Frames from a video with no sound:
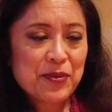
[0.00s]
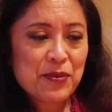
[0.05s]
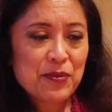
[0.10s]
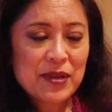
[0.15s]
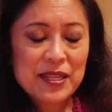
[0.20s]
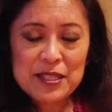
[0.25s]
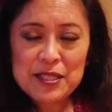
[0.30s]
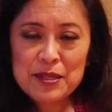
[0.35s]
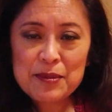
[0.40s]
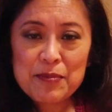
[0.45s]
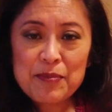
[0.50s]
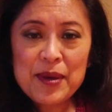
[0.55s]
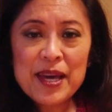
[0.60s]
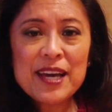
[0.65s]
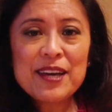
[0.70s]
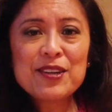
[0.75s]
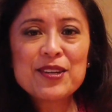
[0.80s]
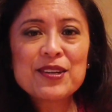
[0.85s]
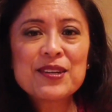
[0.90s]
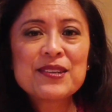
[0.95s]
went to
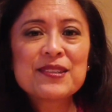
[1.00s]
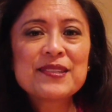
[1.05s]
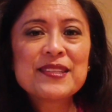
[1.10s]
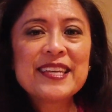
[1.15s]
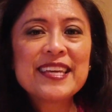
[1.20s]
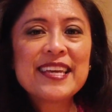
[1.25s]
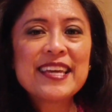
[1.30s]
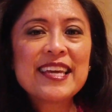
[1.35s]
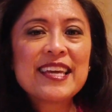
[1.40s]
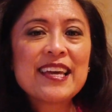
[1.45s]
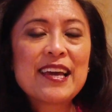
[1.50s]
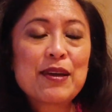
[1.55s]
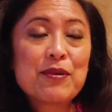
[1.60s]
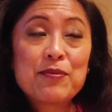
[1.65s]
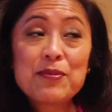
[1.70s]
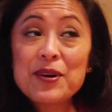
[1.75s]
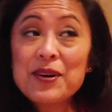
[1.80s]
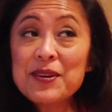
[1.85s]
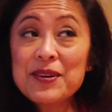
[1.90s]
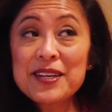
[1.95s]
bed early, I
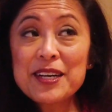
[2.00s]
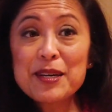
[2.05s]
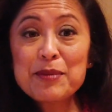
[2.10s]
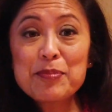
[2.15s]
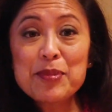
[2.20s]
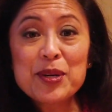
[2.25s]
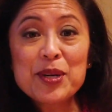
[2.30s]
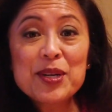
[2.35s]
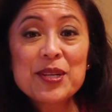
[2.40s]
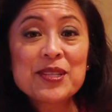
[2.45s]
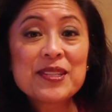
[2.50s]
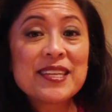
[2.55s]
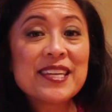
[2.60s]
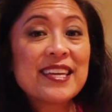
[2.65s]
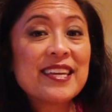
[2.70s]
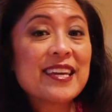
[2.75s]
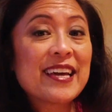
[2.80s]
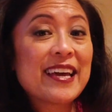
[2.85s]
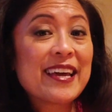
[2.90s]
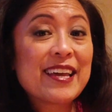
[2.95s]
woke up
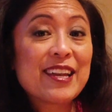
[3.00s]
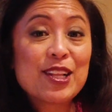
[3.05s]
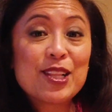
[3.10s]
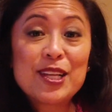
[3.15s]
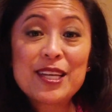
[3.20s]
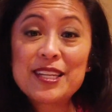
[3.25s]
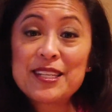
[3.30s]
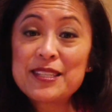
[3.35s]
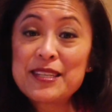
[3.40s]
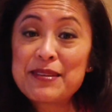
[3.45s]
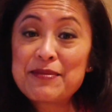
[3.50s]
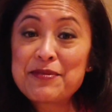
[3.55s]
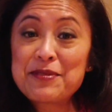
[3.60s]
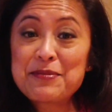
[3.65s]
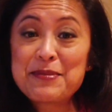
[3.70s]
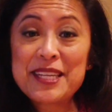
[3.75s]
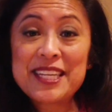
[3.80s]
early, I had a lot of time for